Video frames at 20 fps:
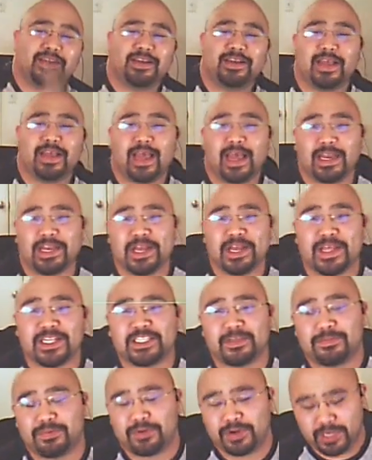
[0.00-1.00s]
I know that's a
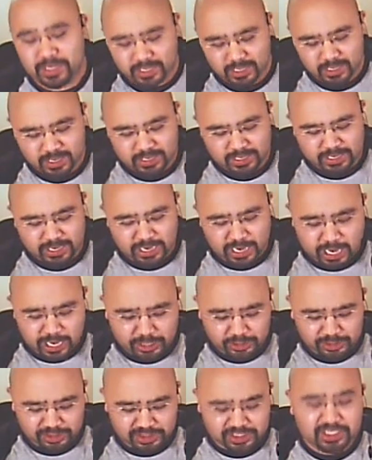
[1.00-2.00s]
pretty
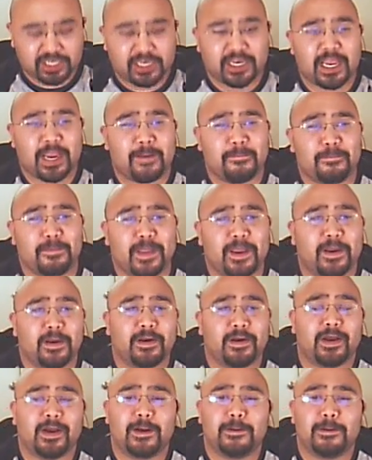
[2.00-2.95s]
interesting name there.